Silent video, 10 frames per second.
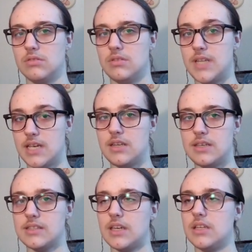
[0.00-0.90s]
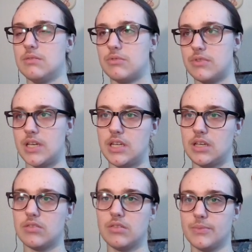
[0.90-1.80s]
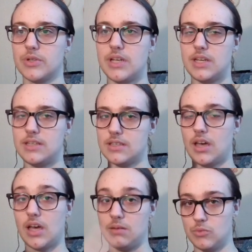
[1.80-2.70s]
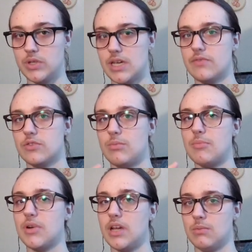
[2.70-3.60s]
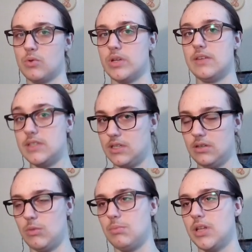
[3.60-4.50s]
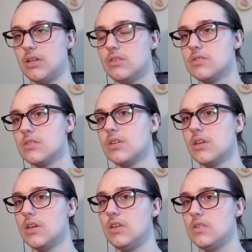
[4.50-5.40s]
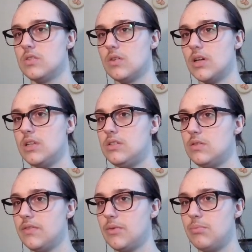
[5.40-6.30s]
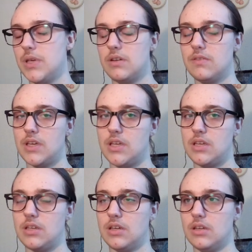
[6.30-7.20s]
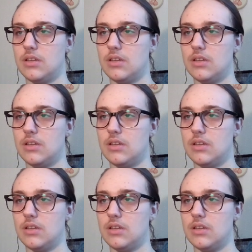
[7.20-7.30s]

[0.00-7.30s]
deities I end up creating here, the more deities I'm going to have to remember and I'm going to have to tell to my players. So I do have a bit of a...